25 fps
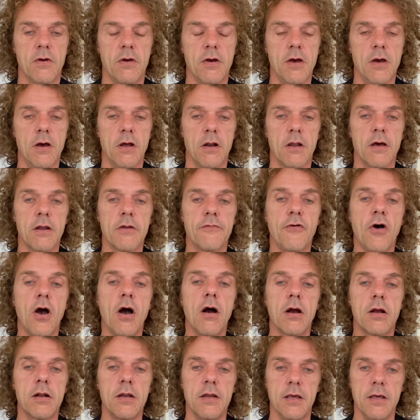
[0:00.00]
a lot of
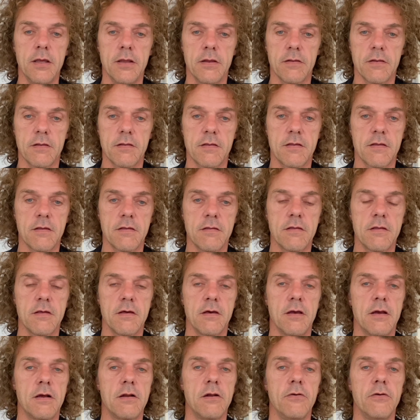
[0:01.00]
ugly illnesses,
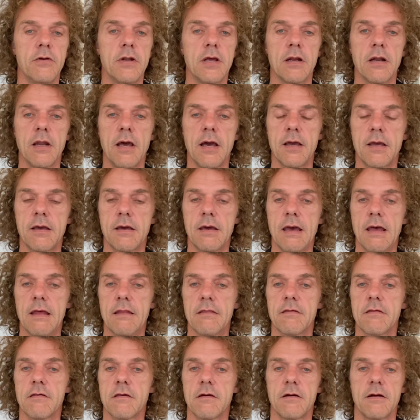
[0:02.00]
including like
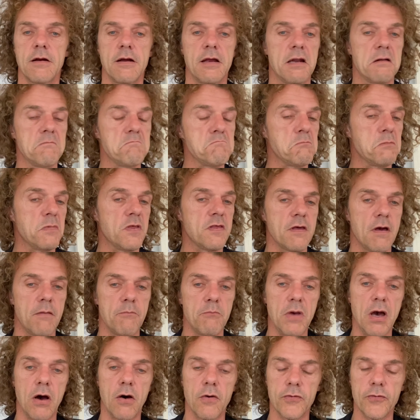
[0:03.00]
cancer and
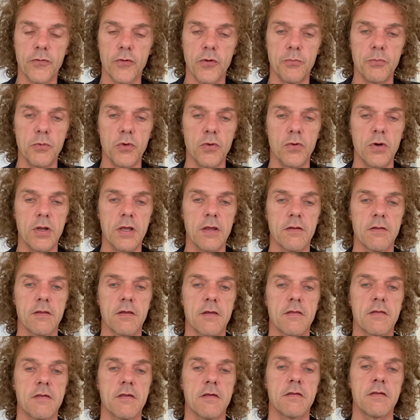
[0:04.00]
some autoimmune
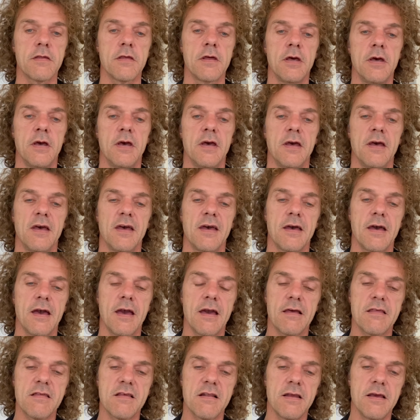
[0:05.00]
illnesses,
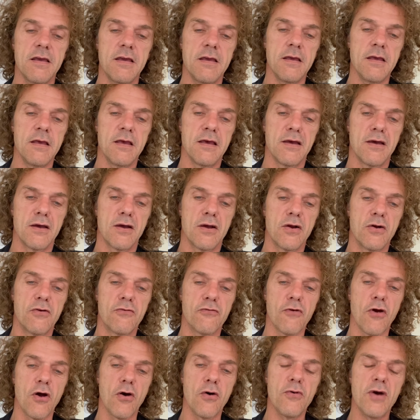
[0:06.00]
actually
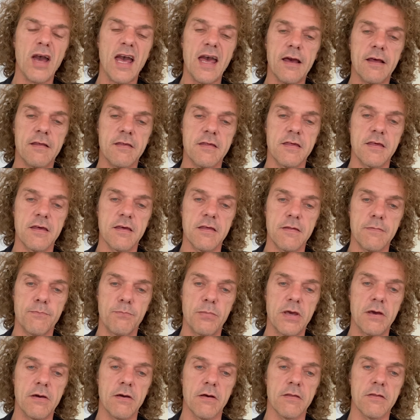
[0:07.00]
exist
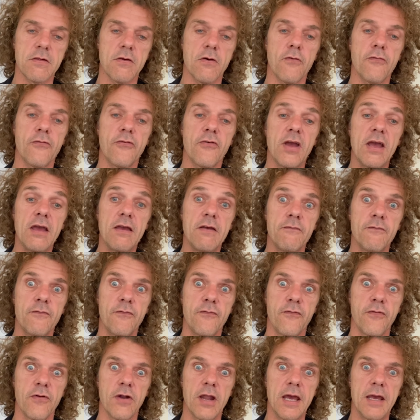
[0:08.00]
because of
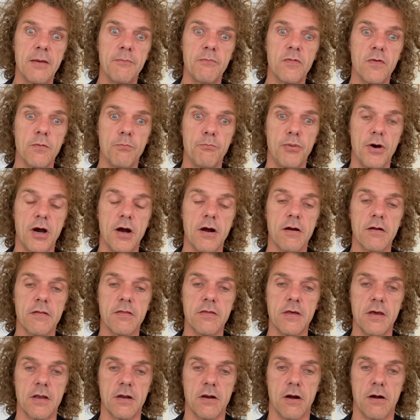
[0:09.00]
inflamed
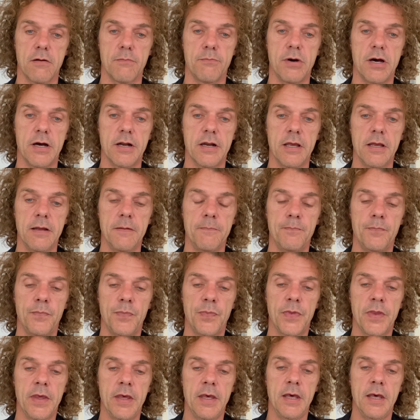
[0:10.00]
parts in our body.
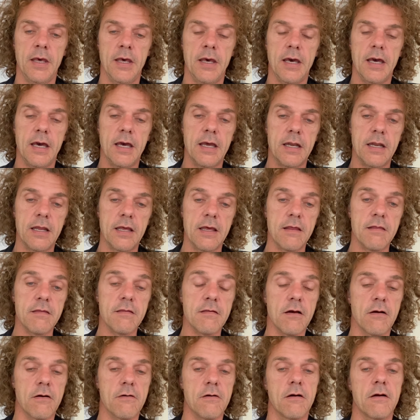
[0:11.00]
And this,
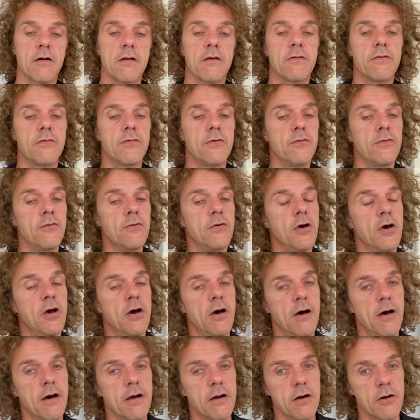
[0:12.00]
according to
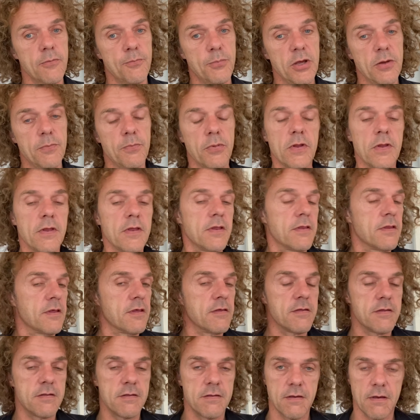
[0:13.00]
other people,
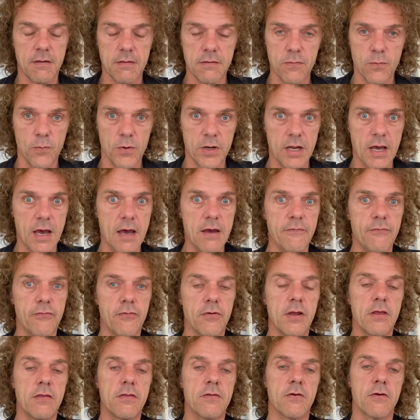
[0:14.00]
this is just what I've
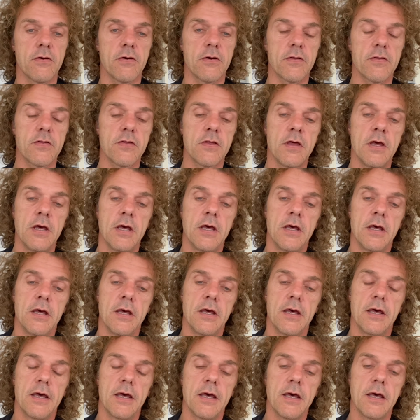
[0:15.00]
researched,
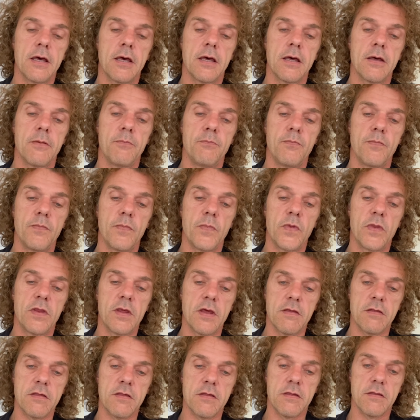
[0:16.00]

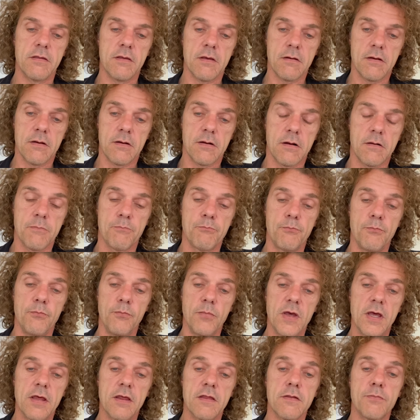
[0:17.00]
this
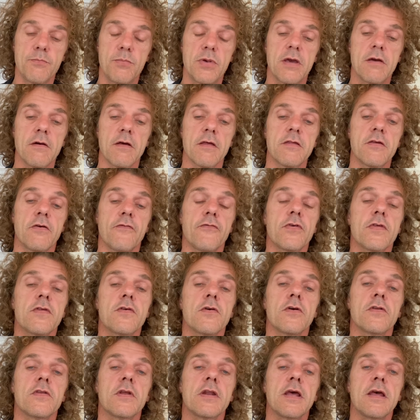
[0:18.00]
is because of a
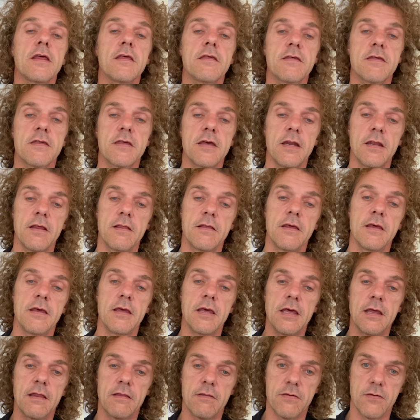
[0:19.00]
certain
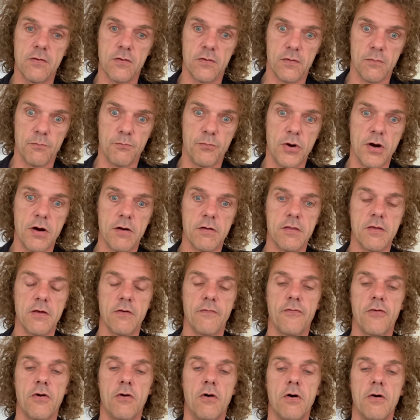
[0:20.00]
acidity in certain parts
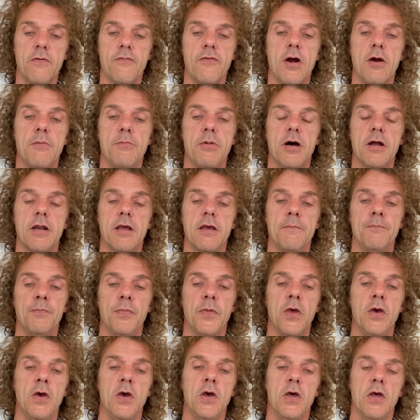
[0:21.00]
of our body.
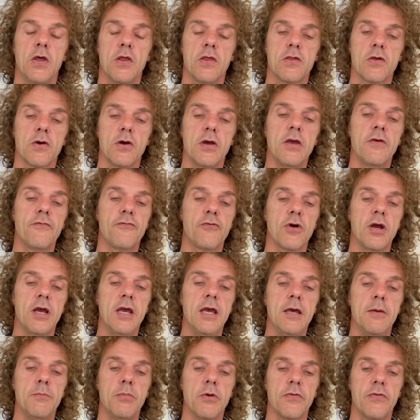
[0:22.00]
So if we're
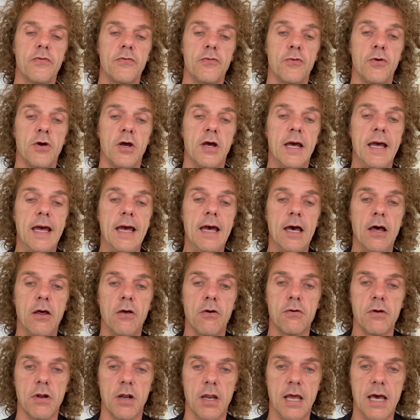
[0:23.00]
able to
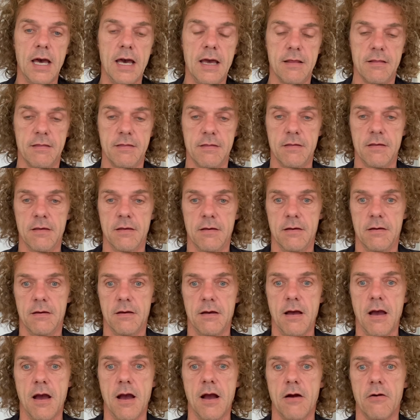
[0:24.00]
alkalize
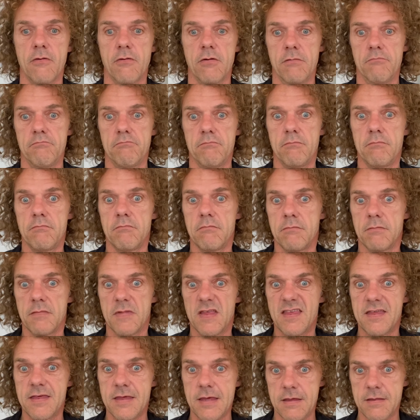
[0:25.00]
our
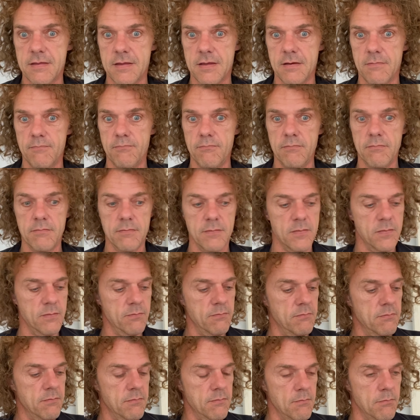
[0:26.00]
system,
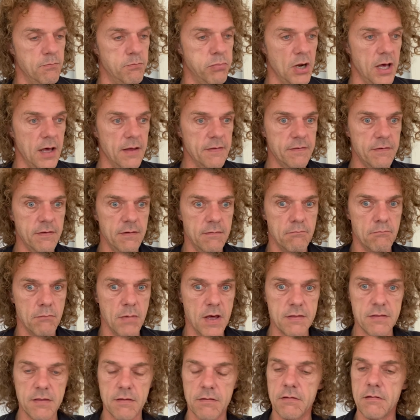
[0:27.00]
blood,
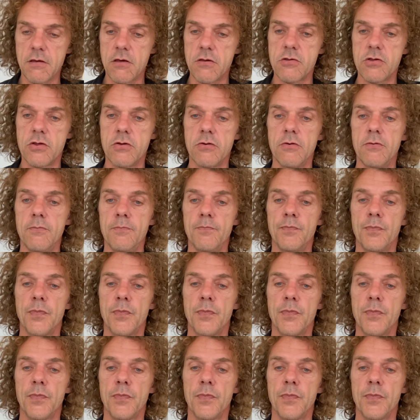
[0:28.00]
muscle tissue,